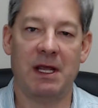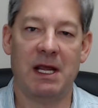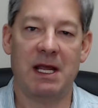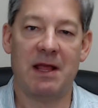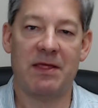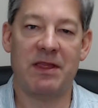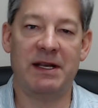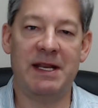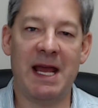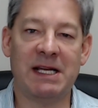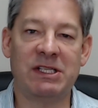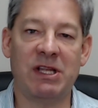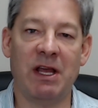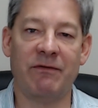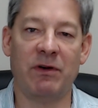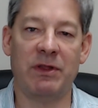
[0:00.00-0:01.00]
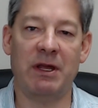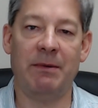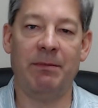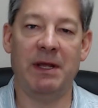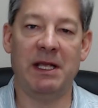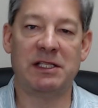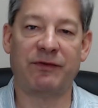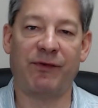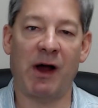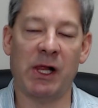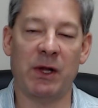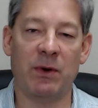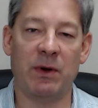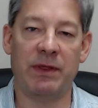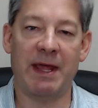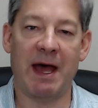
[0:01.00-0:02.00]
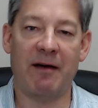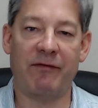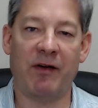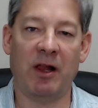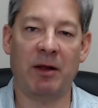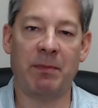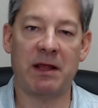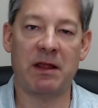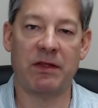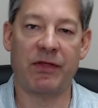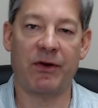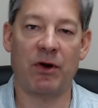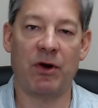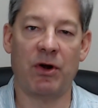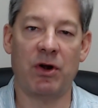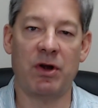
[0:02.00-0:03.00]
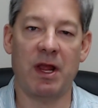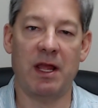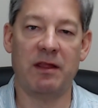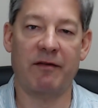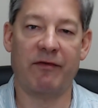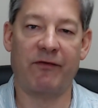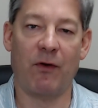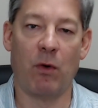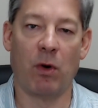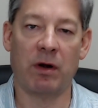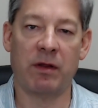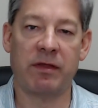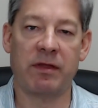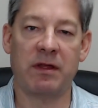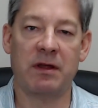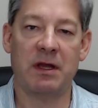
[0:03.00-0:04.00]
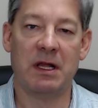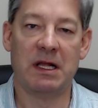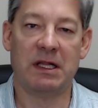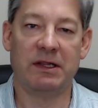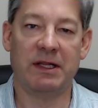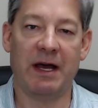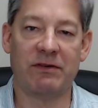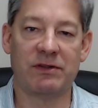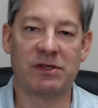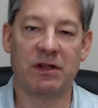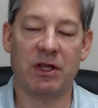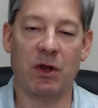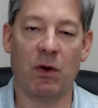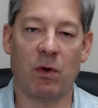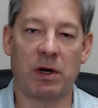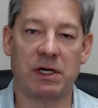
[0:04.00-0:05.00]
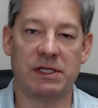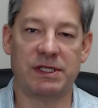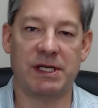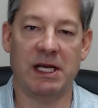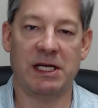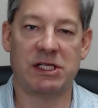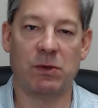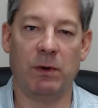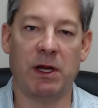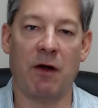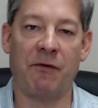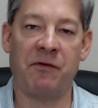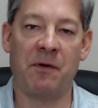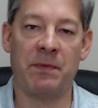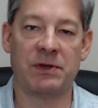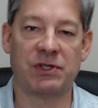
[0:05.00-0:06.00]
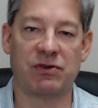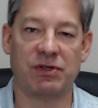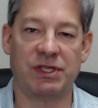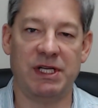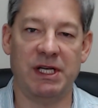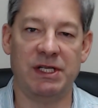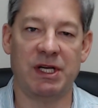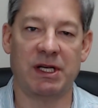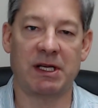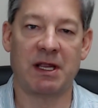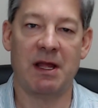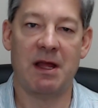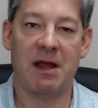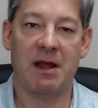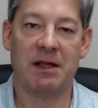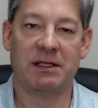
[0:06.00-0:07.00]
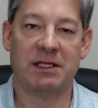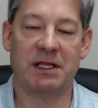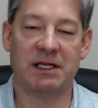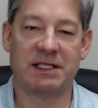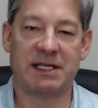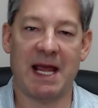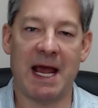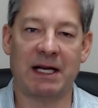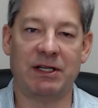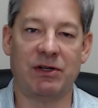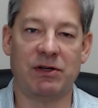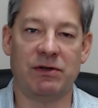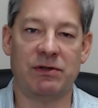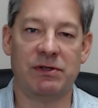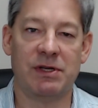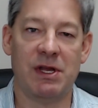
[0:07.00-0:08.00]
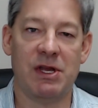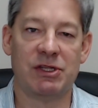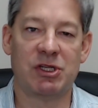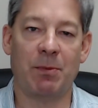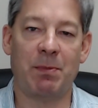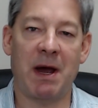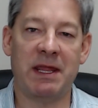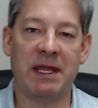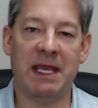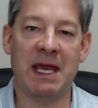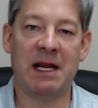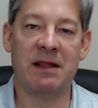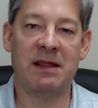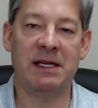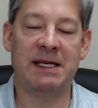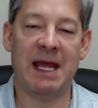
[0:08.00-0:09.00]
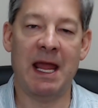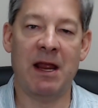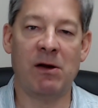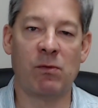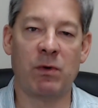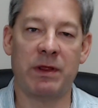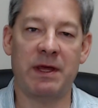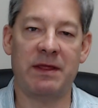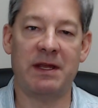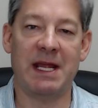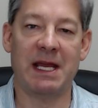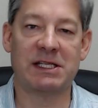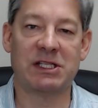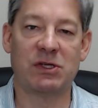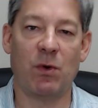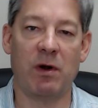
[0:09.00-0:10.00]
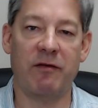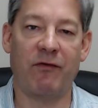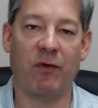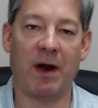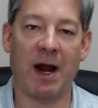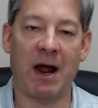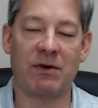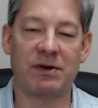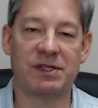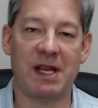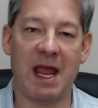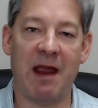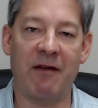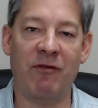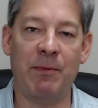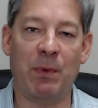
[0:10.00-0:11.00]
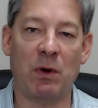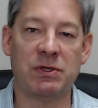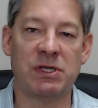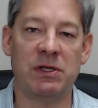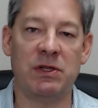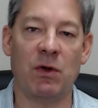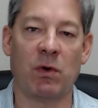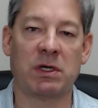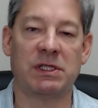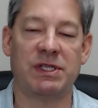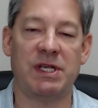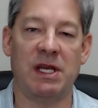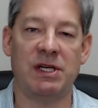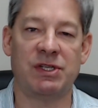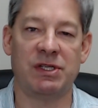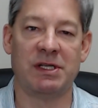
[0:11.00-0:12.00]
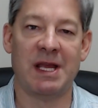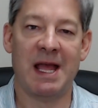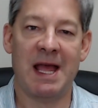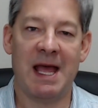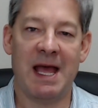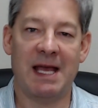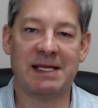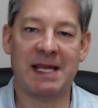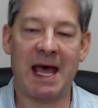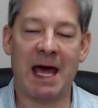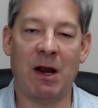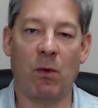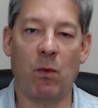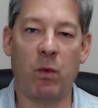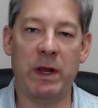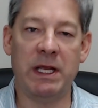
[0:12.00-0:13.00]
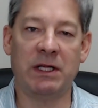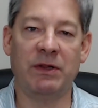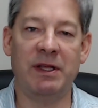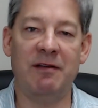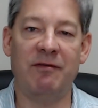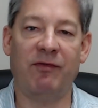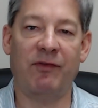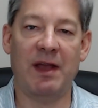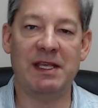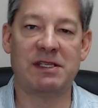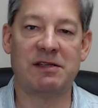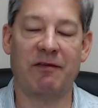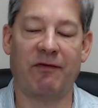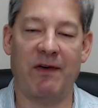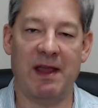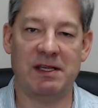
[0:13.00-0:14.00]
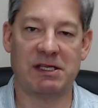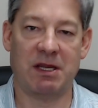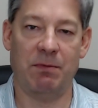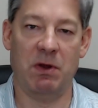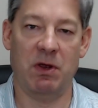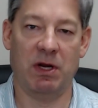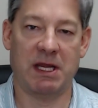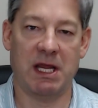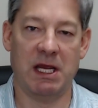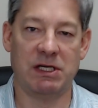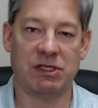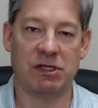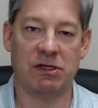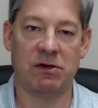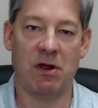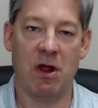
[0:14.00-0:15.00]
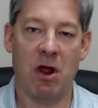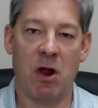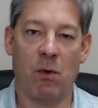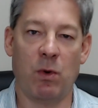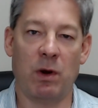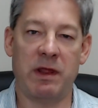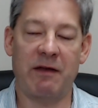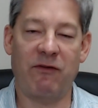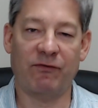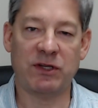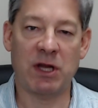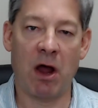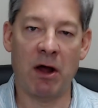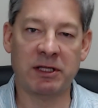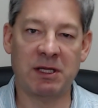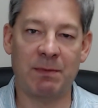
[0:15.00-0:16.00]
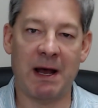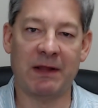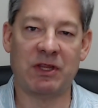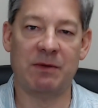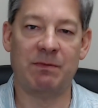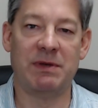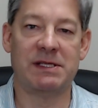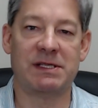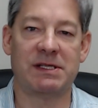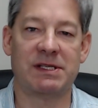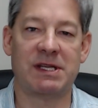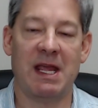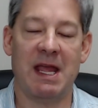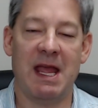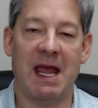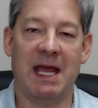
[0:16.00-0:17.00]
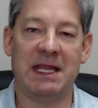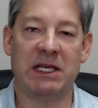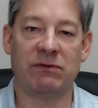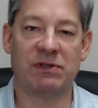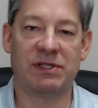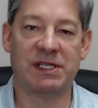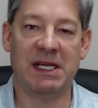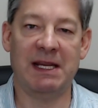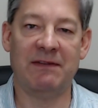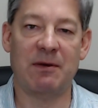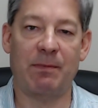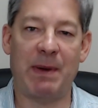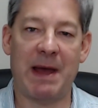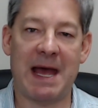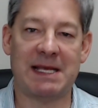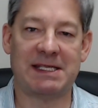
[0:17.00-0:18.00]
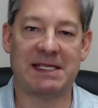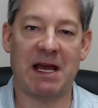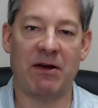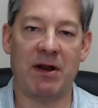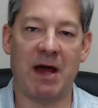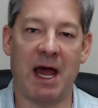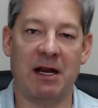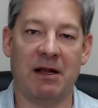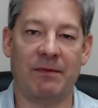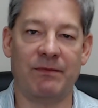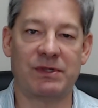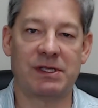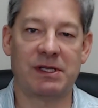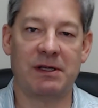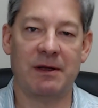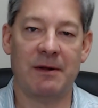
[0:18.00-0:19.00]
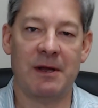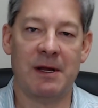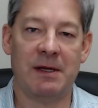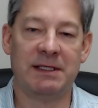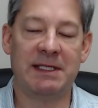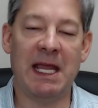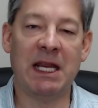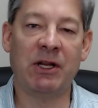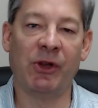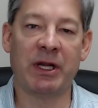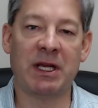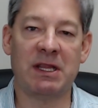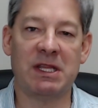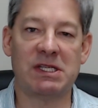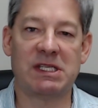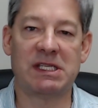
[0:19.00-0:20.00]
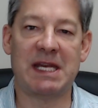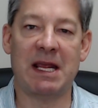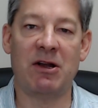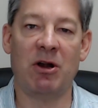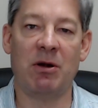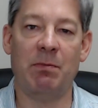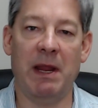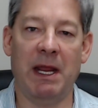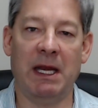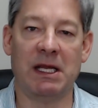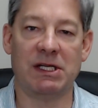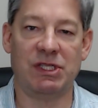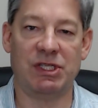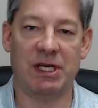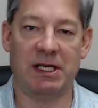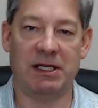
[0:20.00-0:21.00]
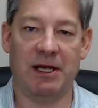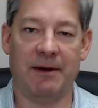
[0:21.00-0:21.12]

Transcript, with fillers: The next level then meets following that, followed by the third and the fourth levels of the organization. We go from the strategic to the tactical. So by the end of the day, within the next 24 hours, every person in the organization has had a weekly face-to-face communication where they've talked about the business and they receive the pass down items. Take a look at the standard meeting agenda.